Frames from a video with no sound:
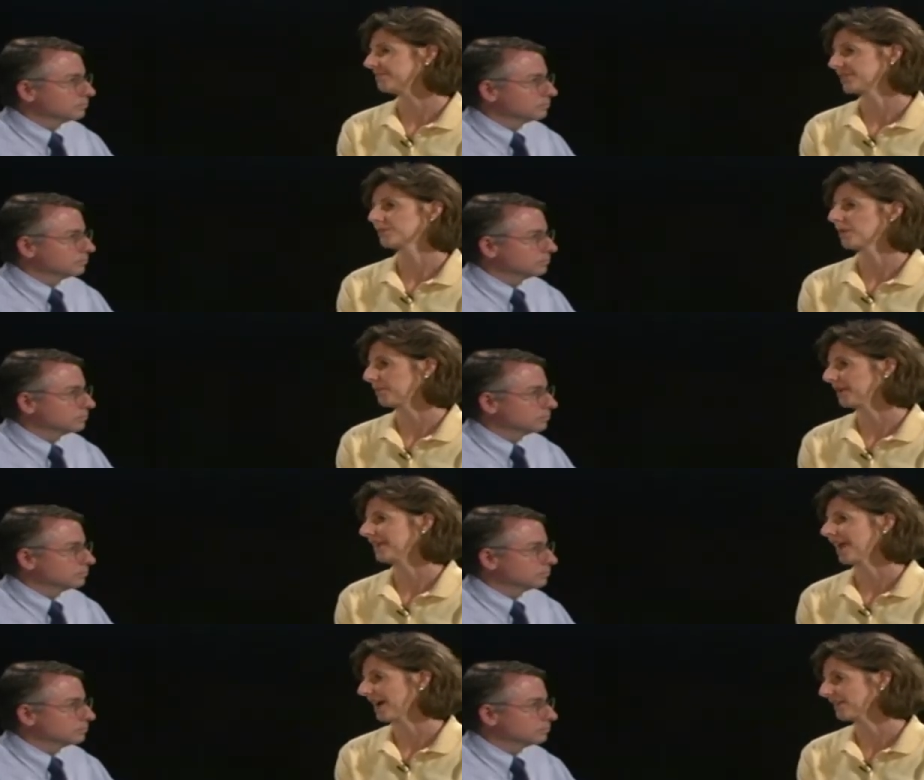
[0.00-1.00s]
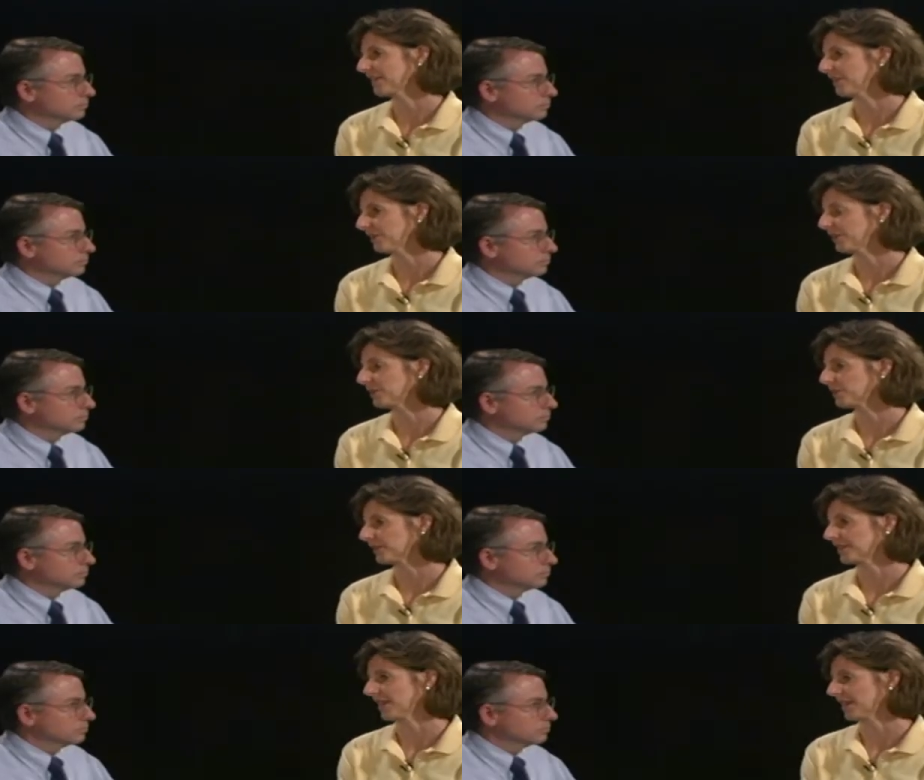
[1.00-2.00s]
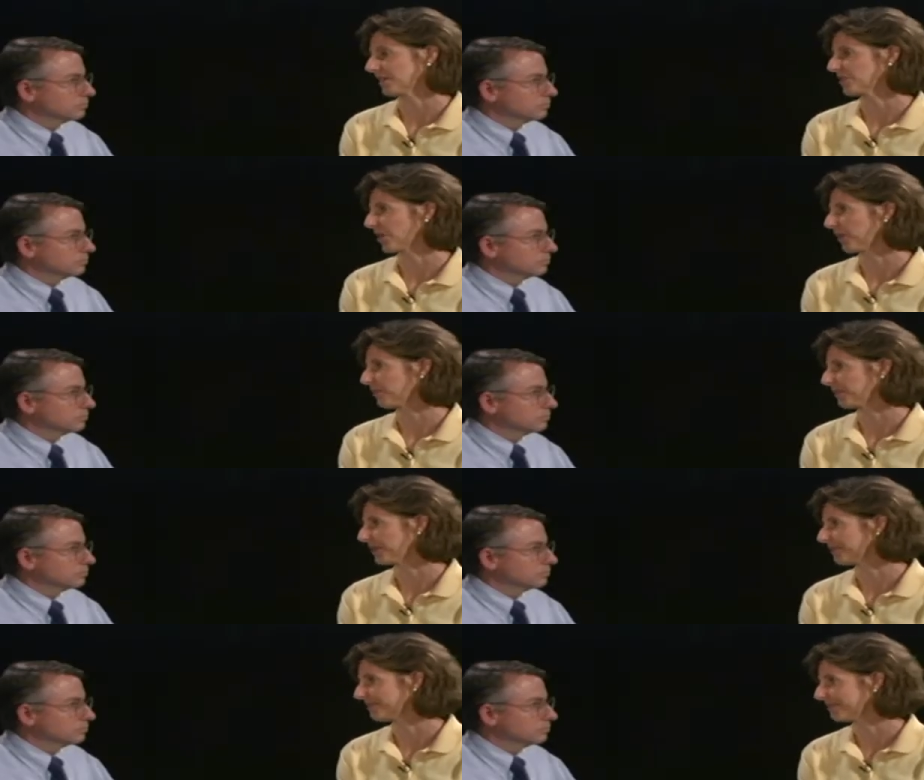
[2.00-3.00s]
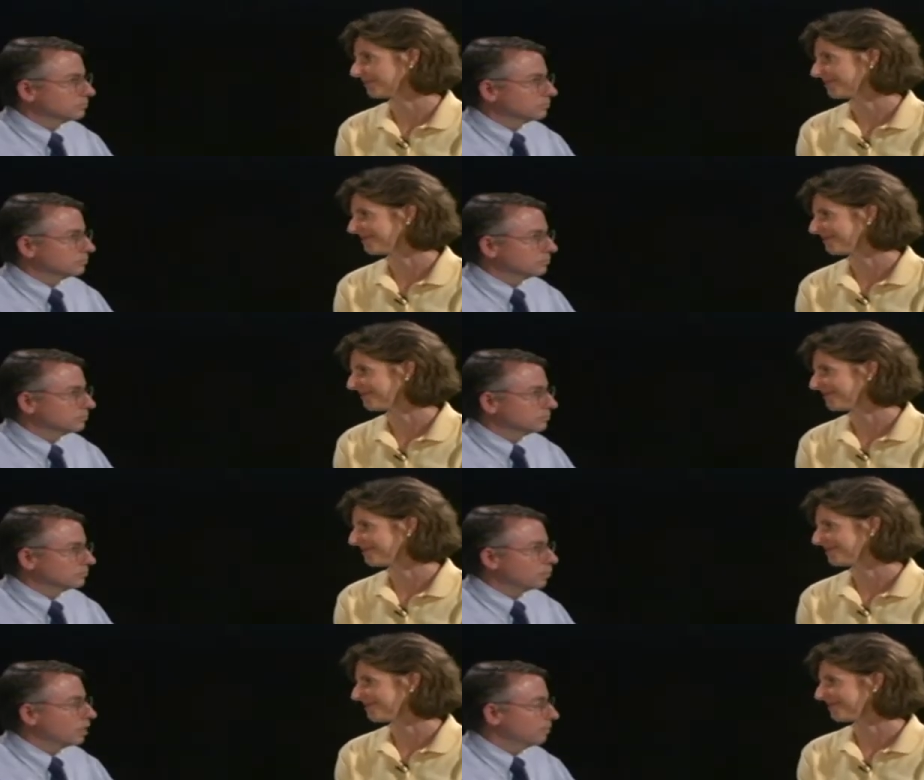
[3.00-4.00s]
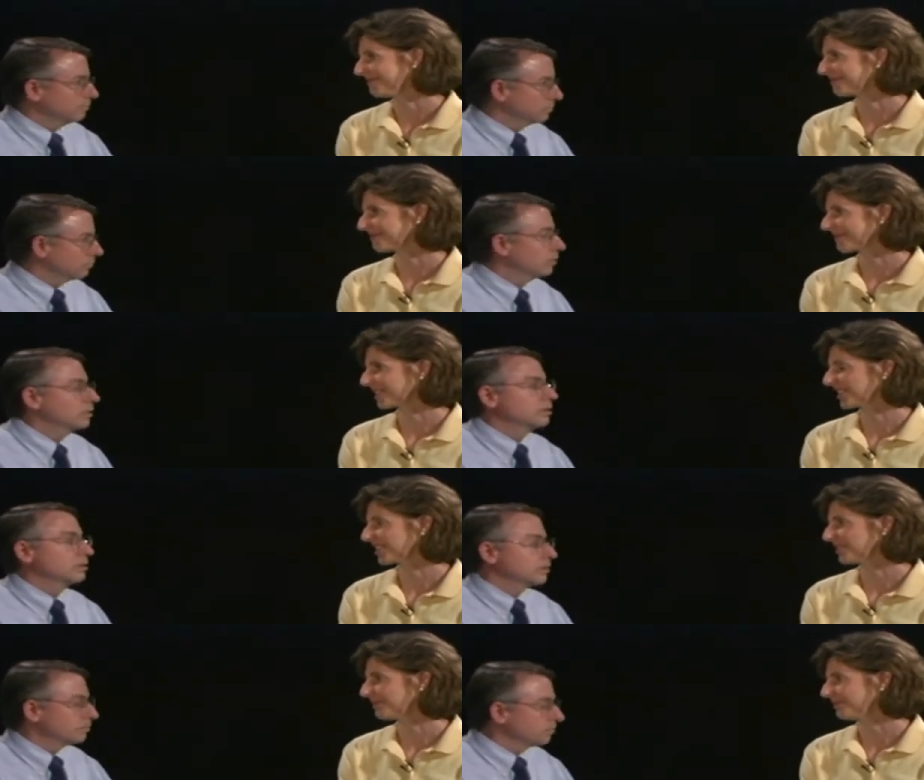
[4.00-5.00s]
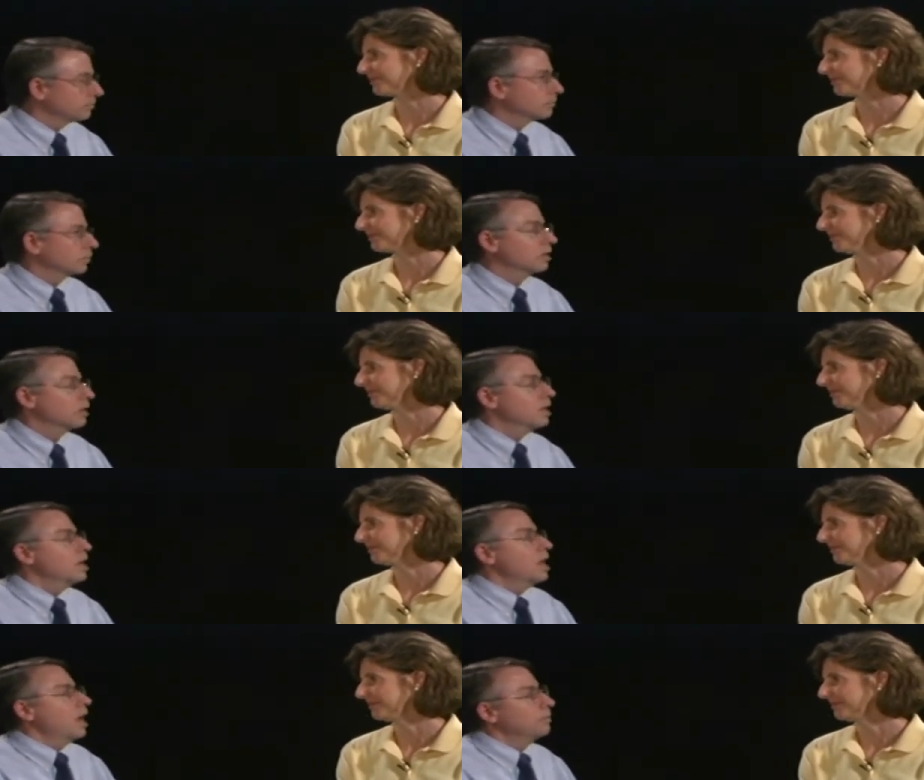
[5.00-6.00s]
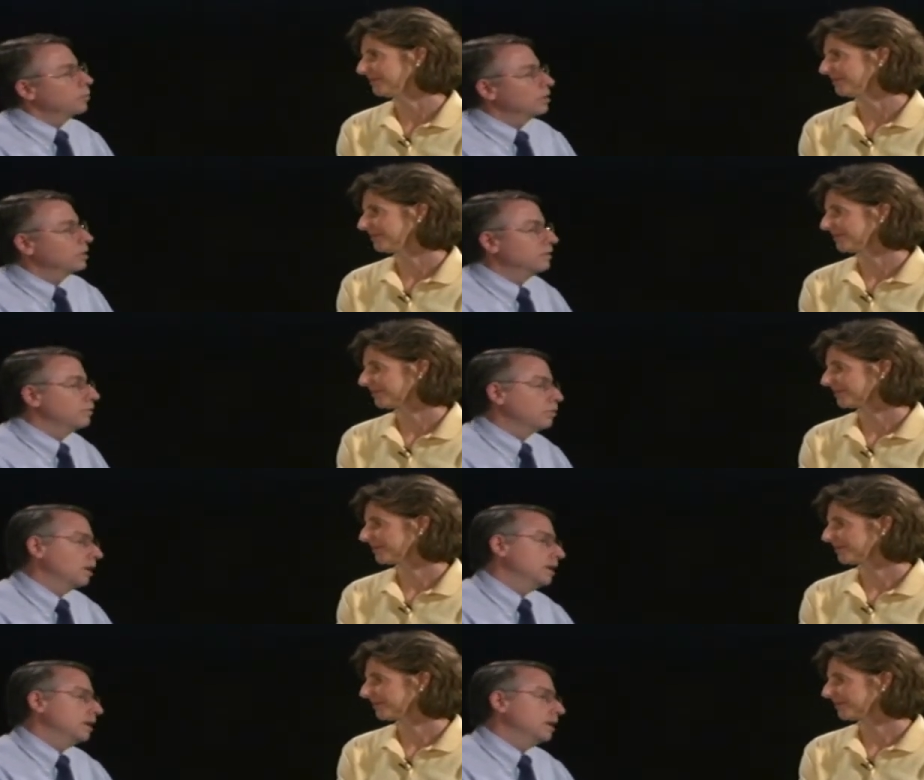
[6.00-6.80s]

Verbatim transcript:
Speaker 1: just by being active you stay sharp and okay. Very
Speaker 2: clear. Good. I'm going to give you a